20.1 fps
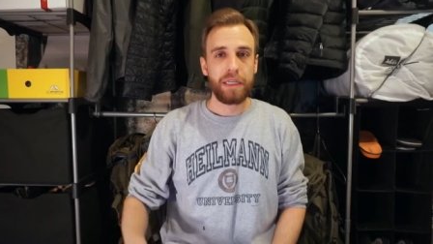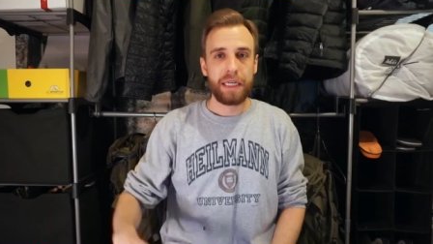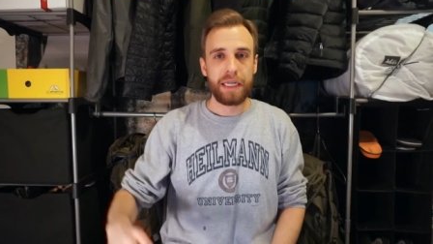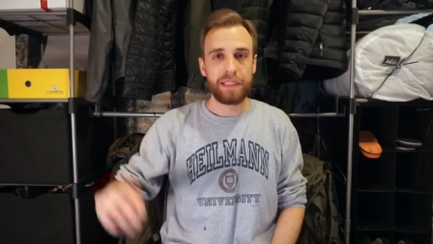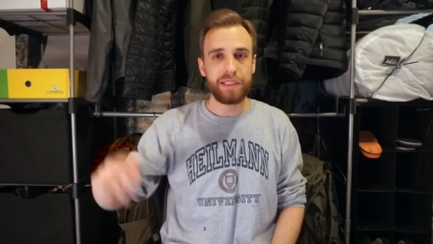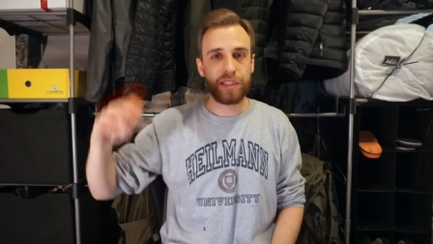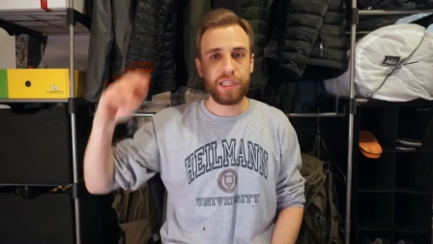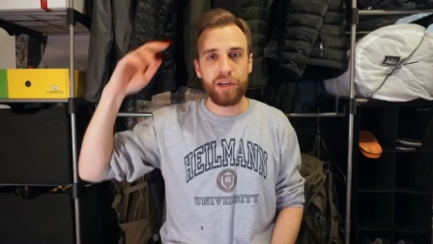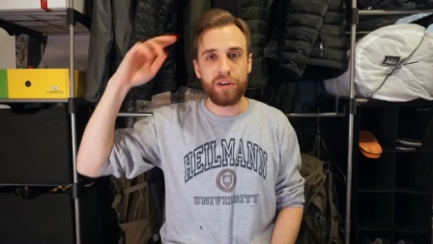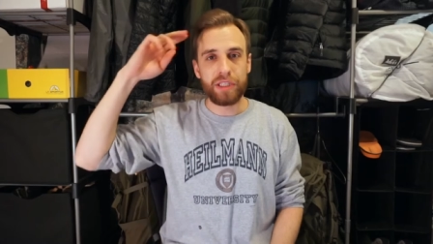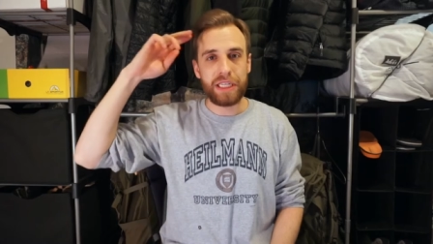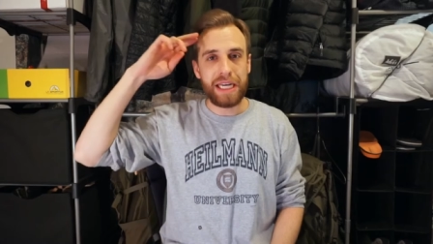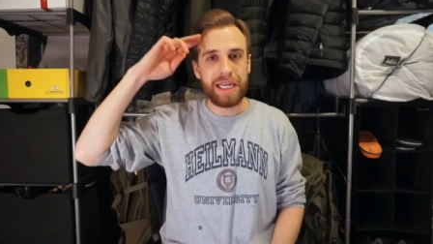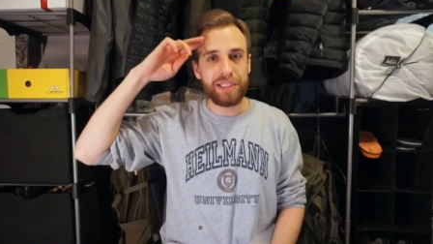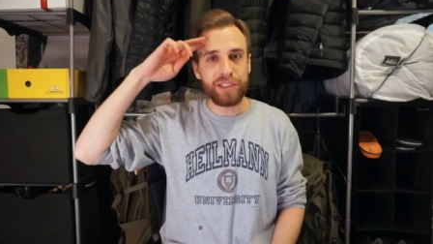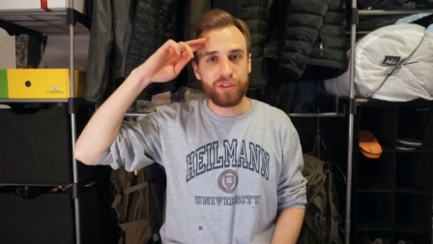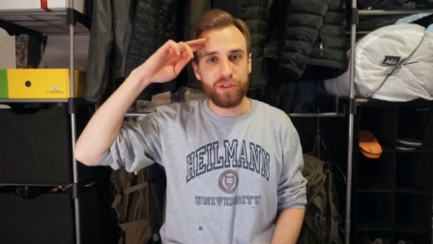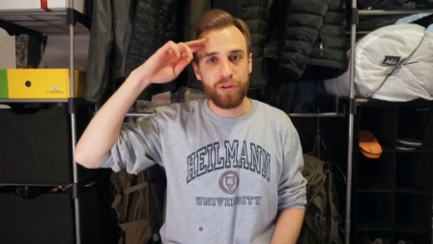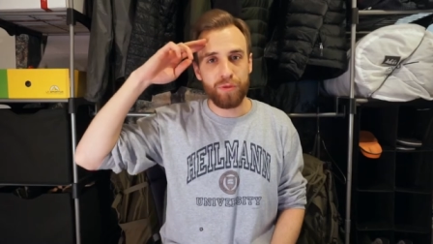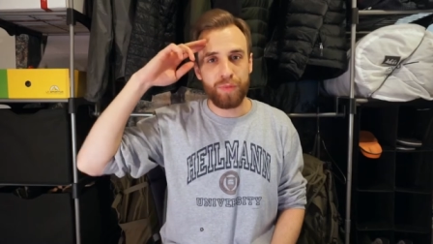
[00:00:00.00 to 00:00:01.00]
How's it going
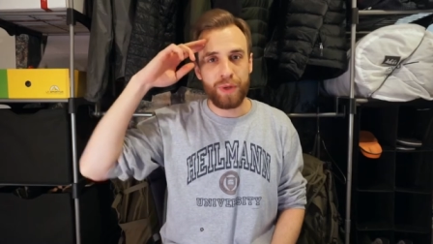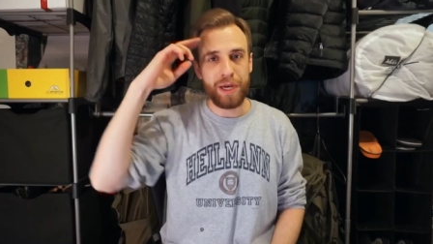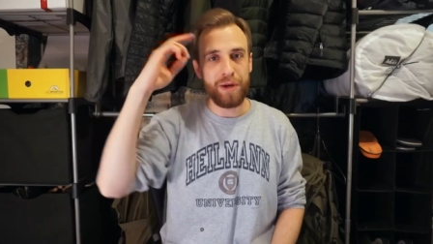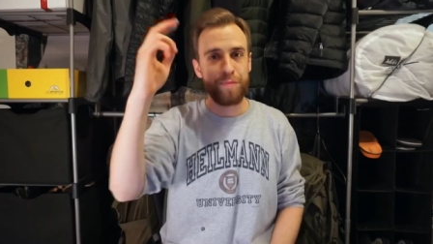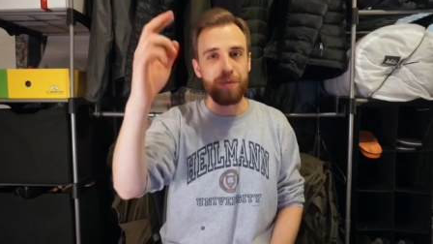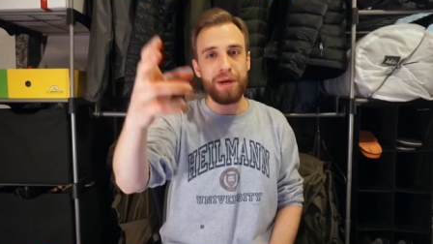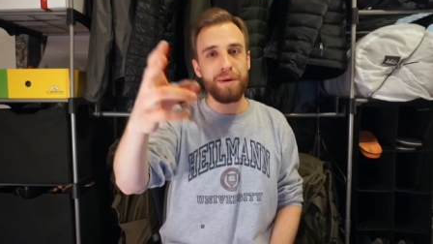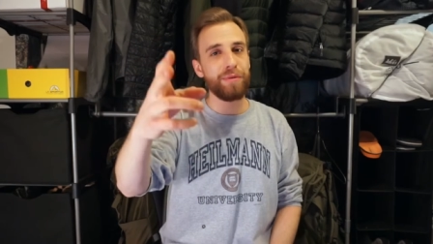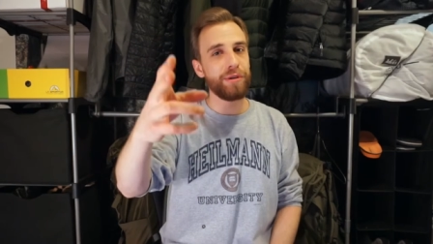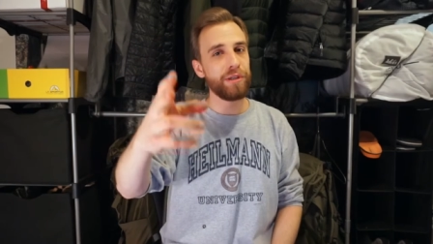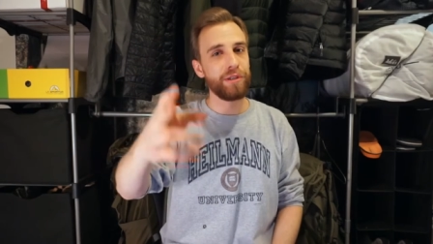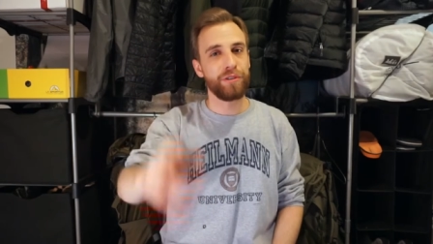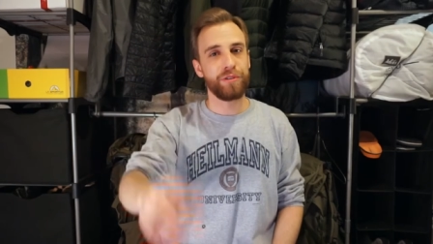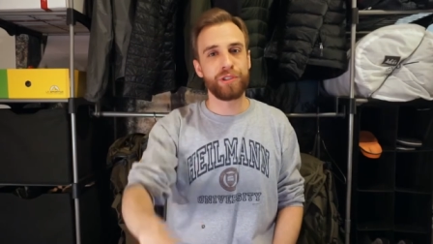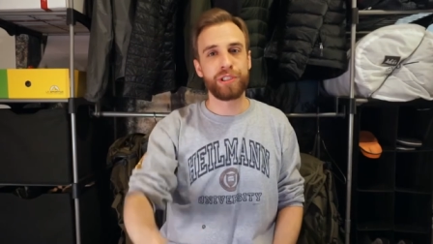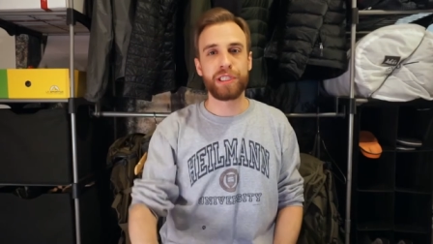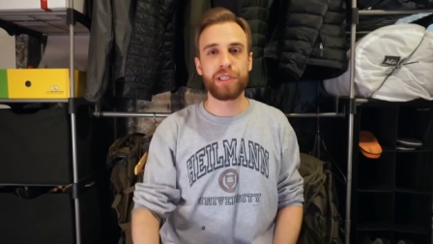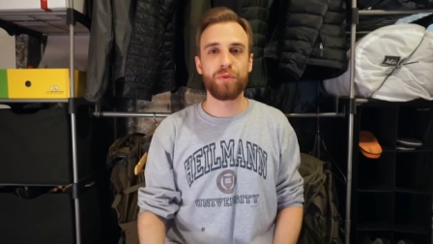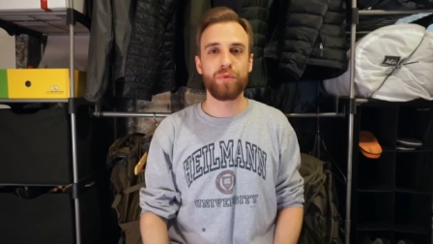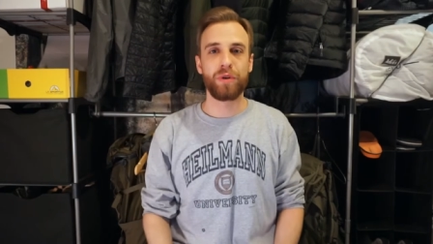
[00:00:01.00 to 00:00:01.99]
guys? Your old pal Baba
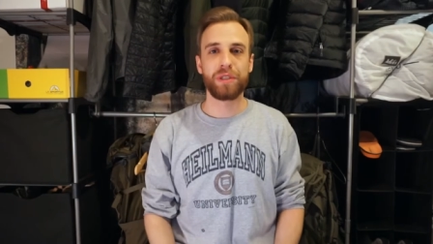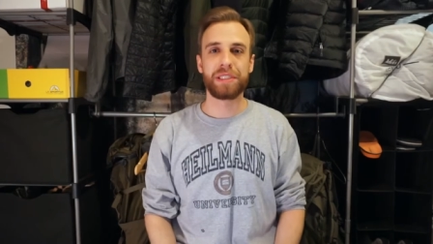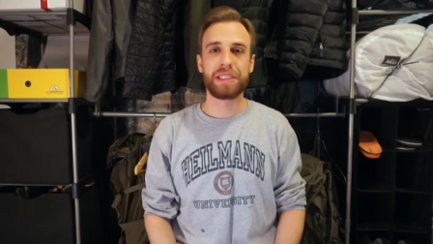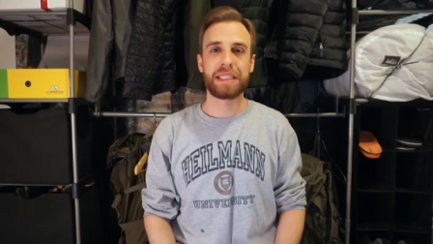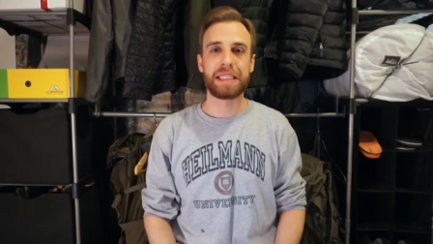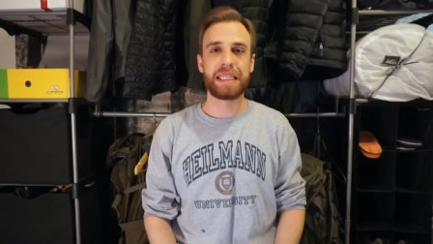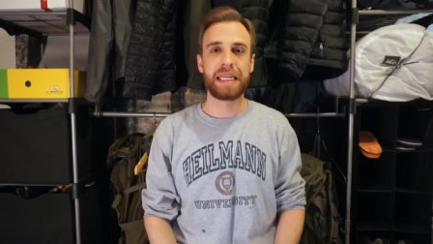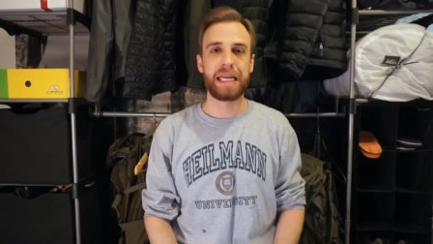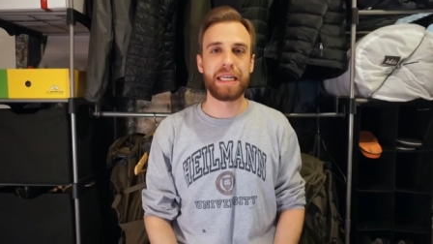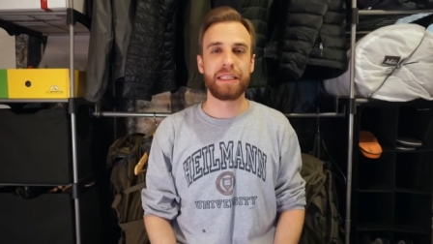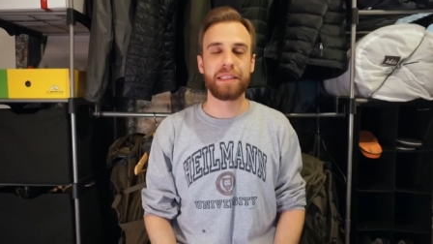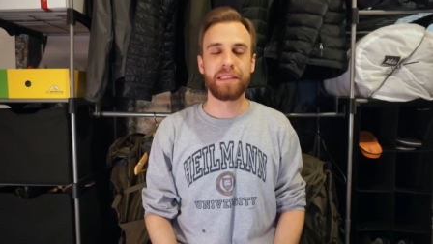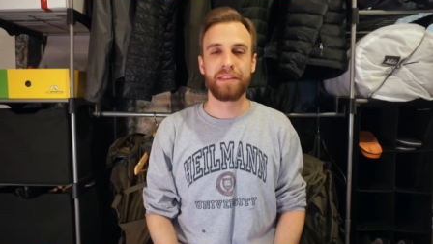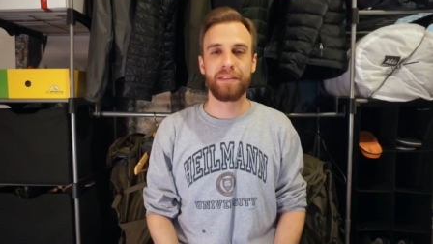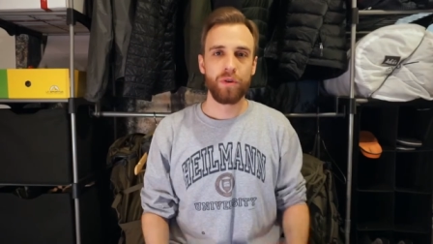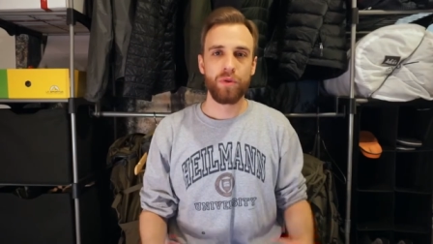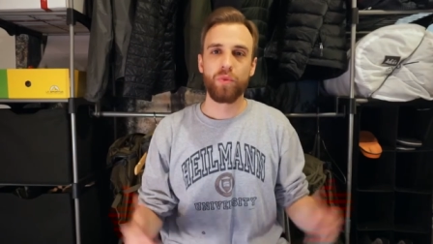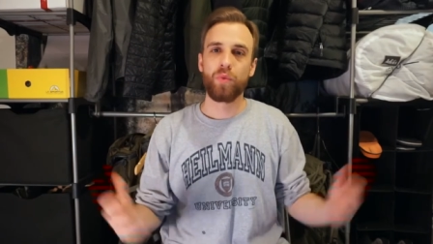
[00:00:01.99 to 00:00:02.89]
Ganoush here once again.